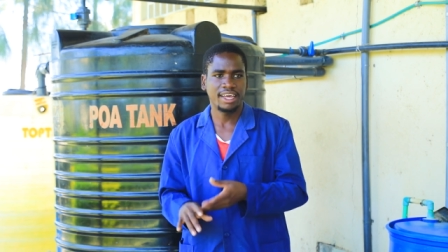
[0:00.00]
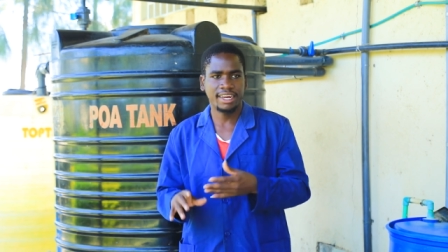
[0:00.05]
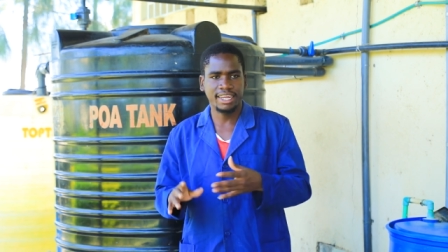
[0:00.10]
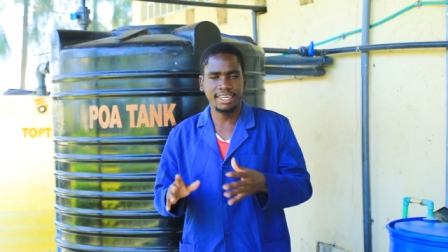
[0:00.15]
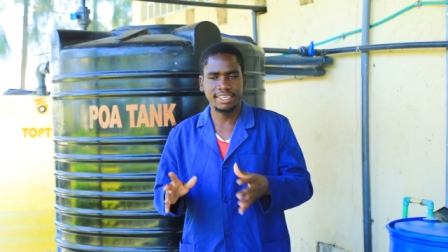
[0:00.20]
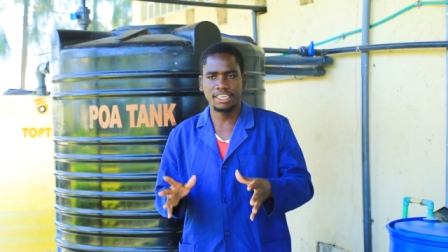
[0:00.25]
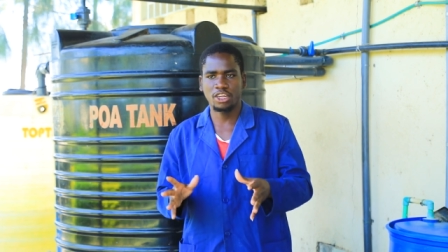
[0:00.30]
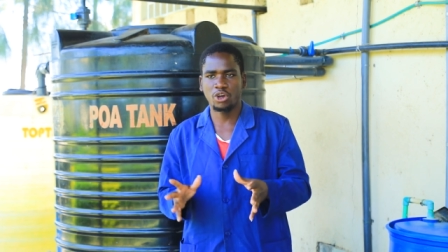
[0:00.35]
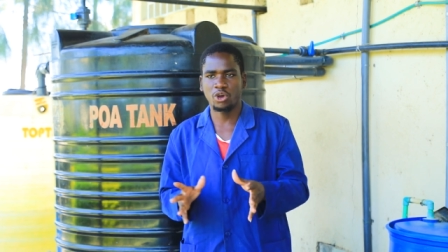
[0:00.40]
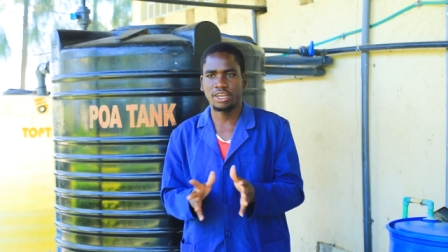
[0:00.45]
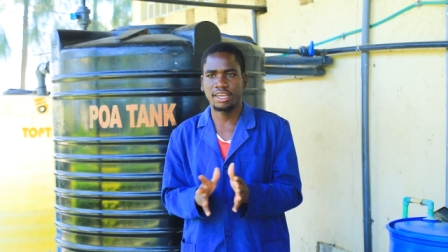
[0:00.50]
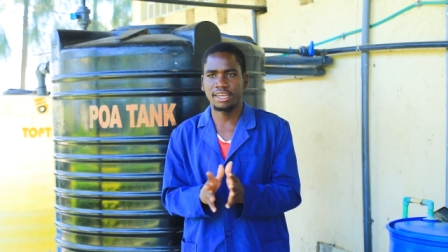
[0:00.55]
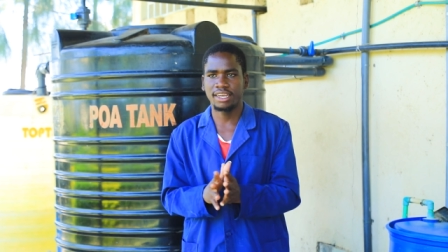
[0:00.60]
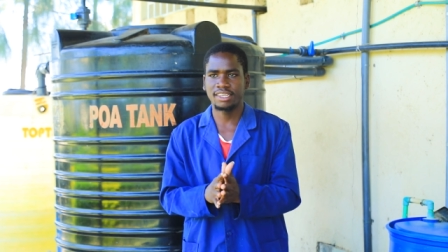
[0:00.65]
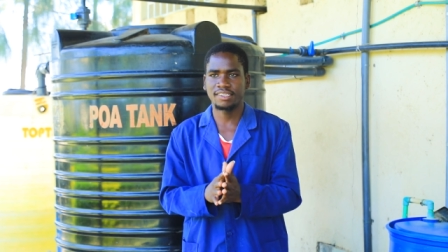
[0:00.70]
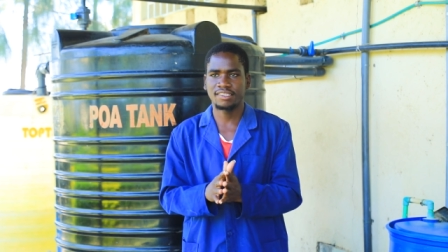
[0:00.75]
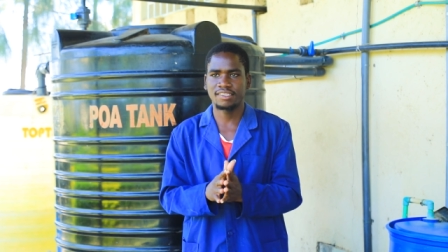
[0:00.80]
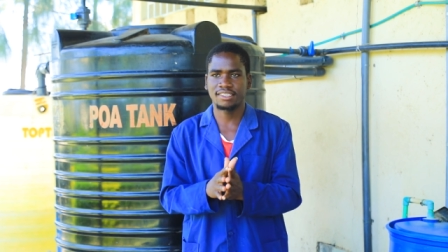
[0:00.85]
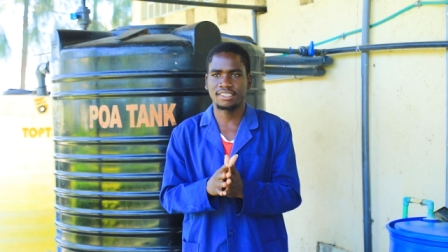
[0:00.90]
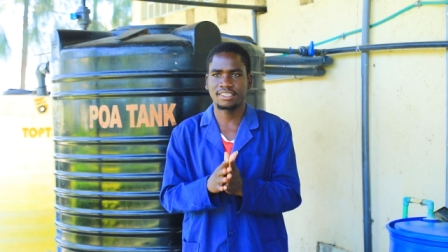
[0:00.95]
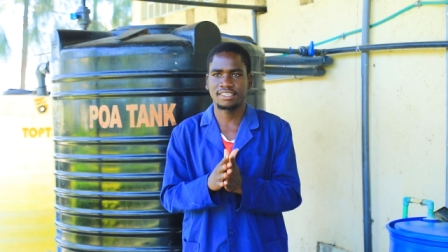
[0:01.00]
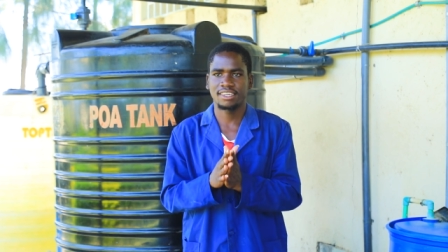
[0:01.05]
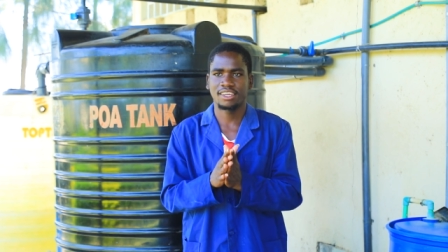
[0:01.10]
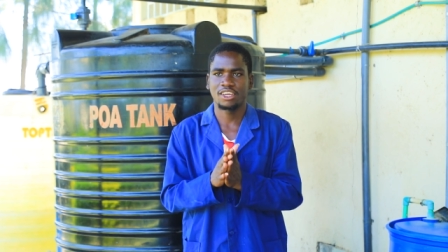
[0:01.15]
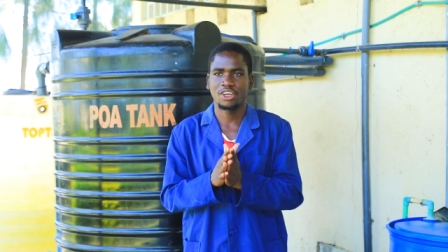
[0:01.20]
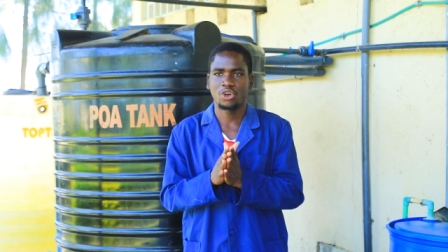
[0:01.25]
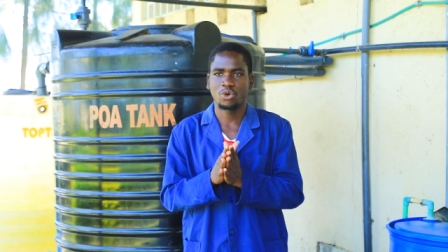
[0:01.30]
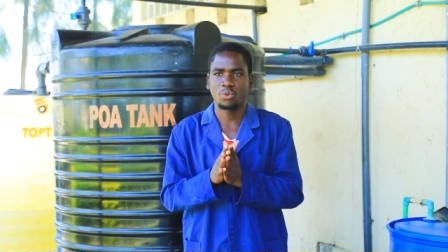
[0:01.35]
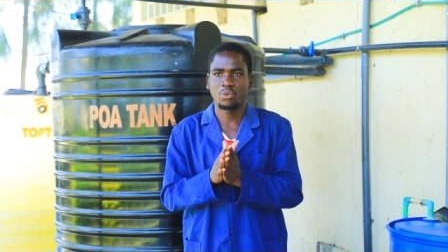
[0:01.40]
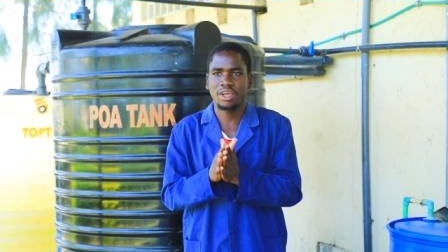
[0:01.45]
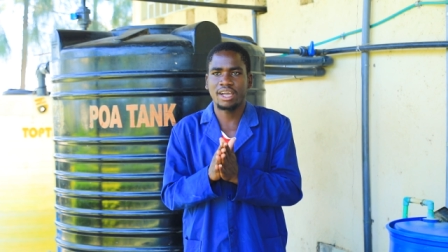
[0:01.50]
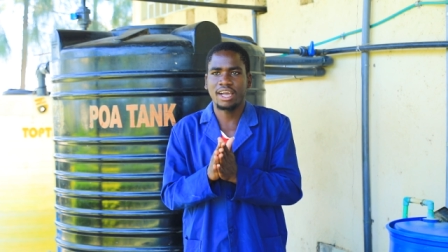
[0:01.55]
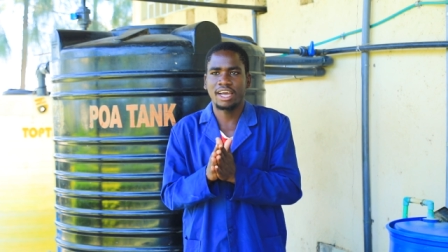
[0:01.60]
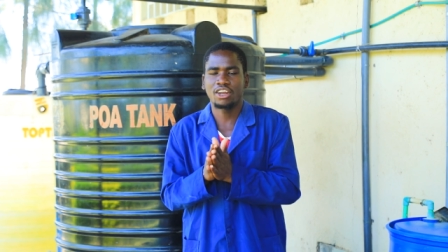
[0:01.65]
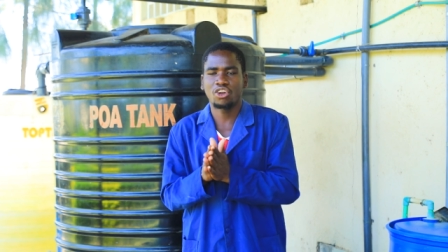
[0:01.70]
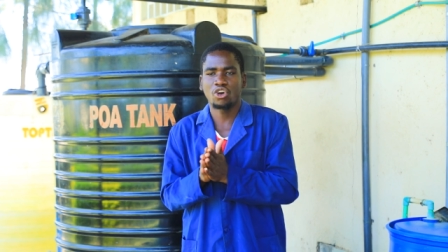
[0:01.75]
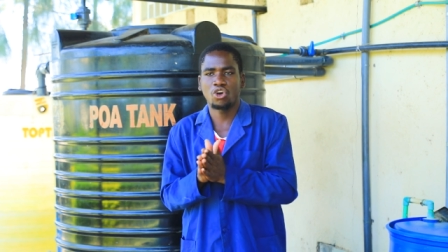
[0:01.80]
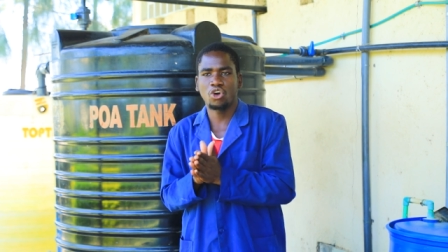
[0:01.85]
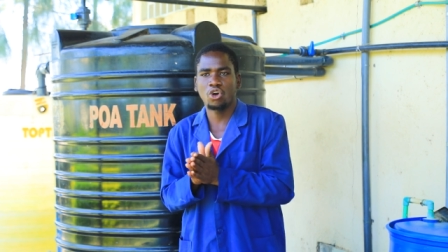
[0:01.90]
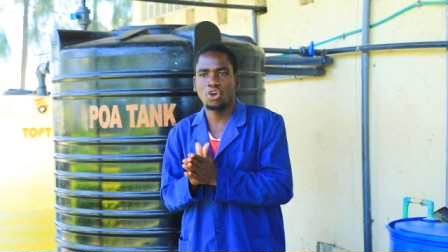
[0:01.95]
right now at least we
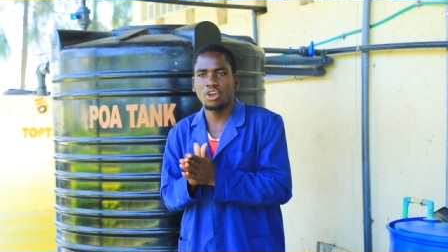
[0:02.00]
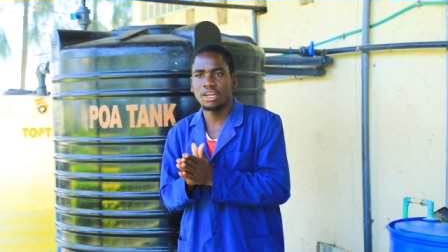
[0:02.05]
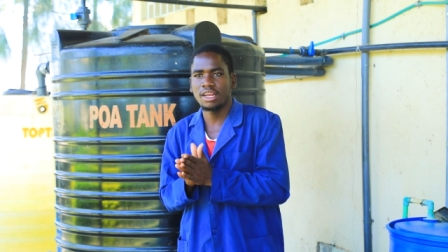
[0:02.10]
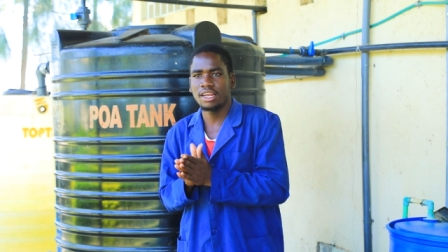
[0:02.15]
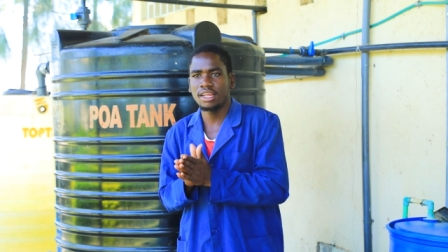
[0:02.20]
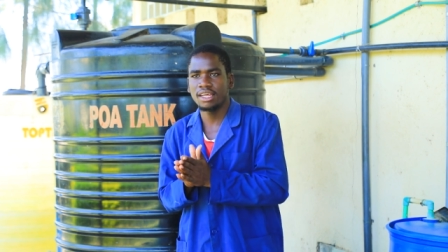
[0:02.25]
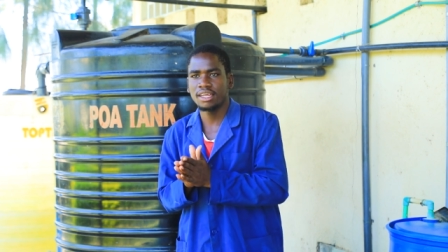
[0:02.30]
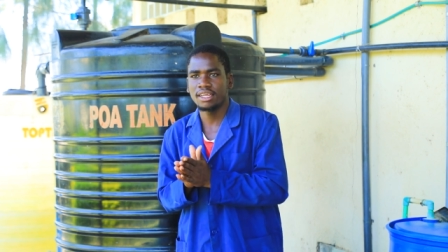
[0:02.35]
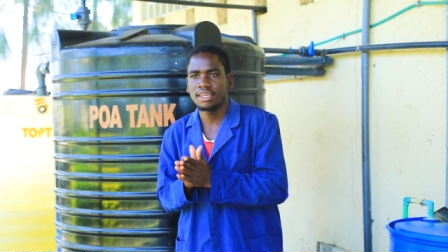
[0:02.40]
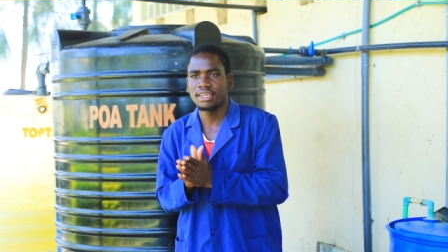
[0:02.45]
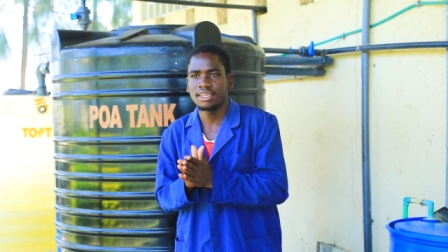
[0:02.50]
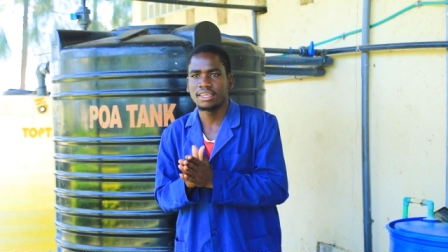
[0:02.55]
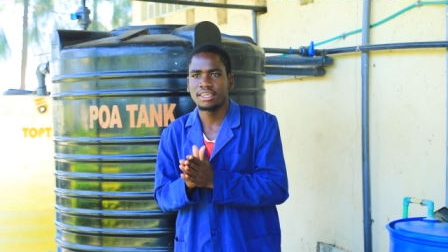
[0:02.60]
can all